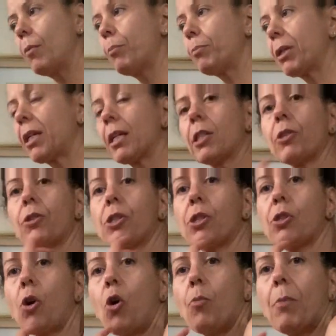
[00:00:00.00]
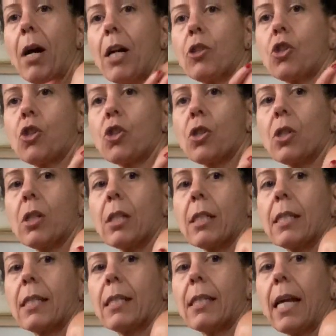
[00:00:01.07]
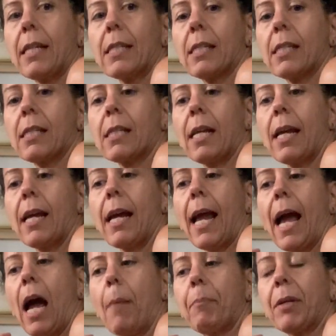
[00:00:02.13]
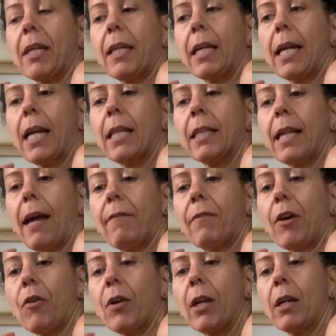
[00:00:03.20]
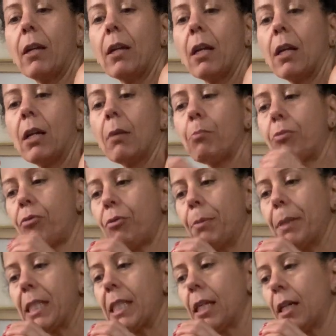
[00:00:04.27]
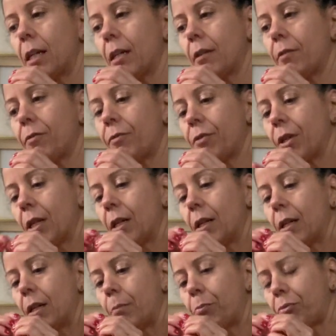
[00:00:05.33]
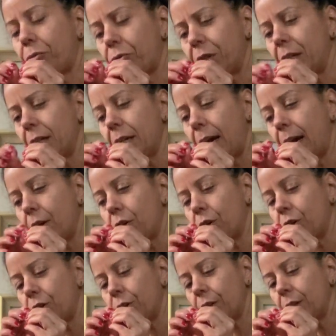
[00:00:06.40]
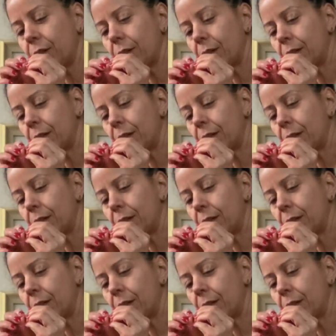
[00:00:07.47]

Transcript: because there's so much sense happening in that very primitive prenatal